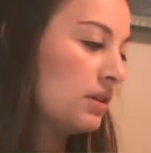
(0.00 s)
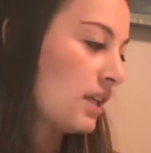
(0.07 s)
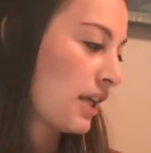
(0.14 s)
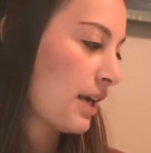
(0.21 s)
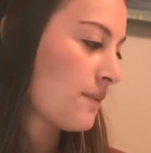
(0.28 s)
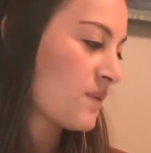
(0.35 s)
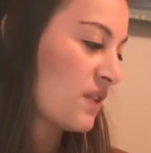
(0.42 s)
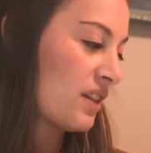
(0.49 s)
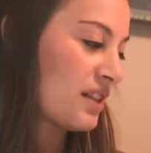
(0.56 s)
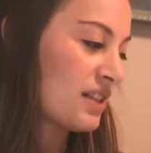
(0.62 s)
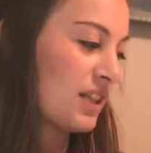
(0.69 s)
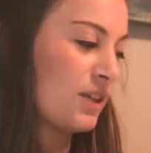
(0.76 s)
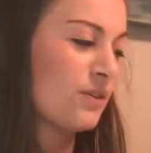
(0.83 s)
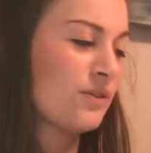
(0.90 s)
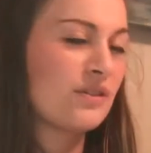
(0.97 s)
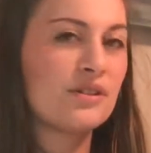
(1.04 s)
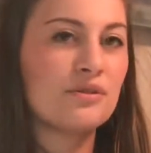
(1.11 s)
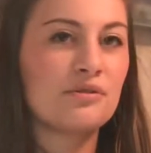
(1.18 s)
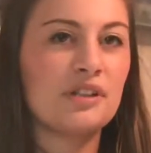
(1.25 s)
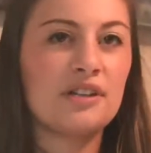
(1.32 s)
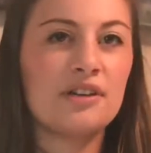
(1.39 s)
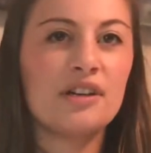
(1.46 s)
it comes with this cute little
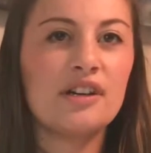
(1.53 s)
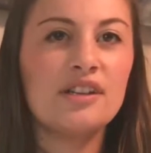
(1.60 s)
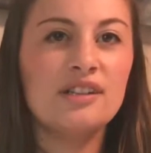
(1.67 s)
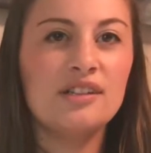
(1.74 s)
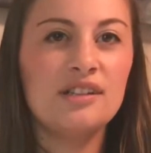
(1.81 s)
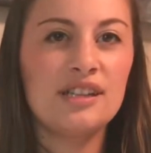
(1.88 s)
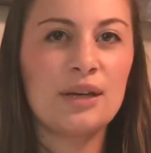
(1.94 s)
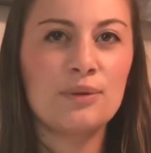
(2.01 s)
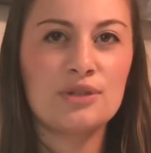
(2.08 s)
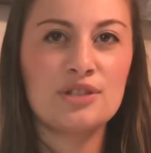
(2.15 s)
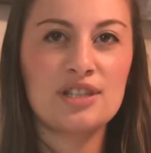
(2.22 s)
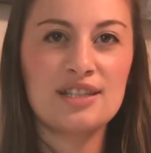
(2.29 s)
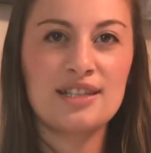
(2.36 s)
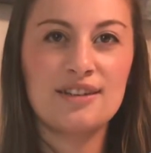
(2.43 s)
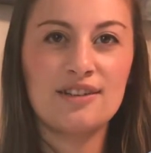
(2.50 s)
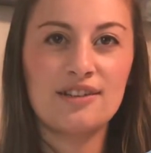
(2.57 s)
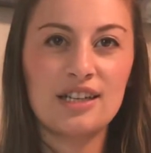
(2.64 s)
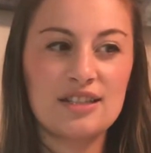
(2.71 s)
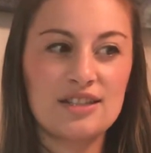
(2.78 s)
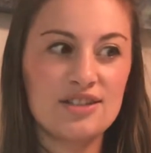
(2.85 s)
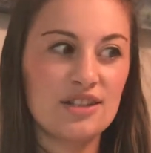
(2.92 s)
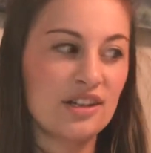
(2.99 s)
reader. that we're just now going
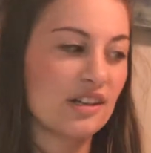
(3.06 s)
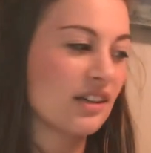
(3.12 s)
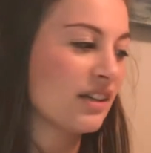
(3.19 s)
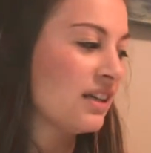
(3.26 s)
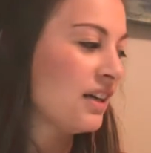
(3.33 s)
to start.